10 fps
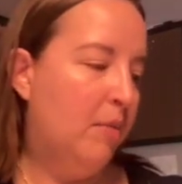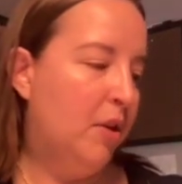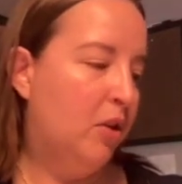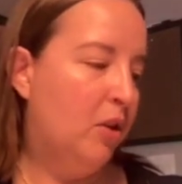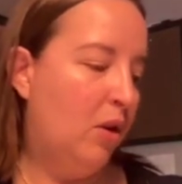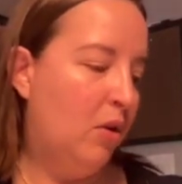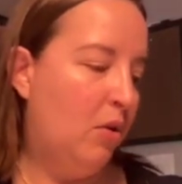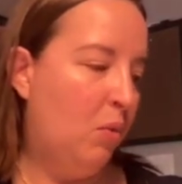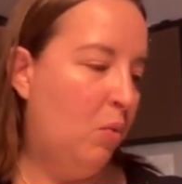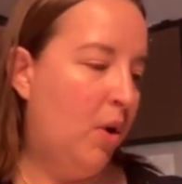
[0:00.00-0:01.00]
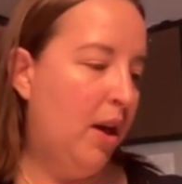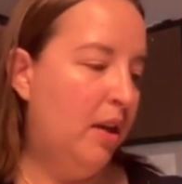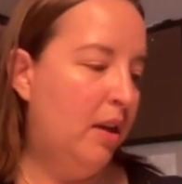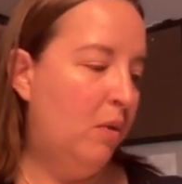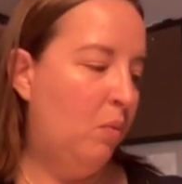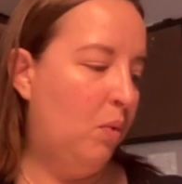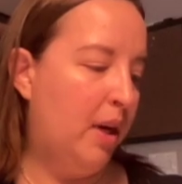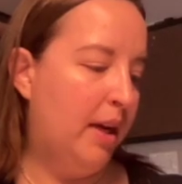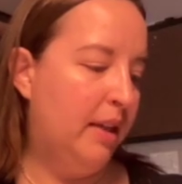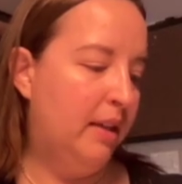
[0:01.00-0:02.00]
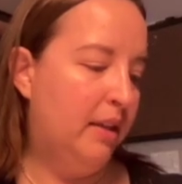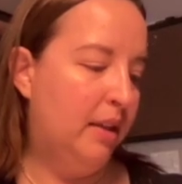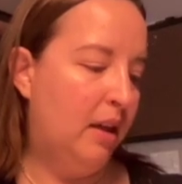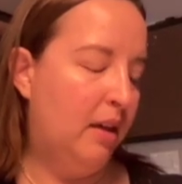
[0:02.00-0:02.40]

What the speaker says: So one was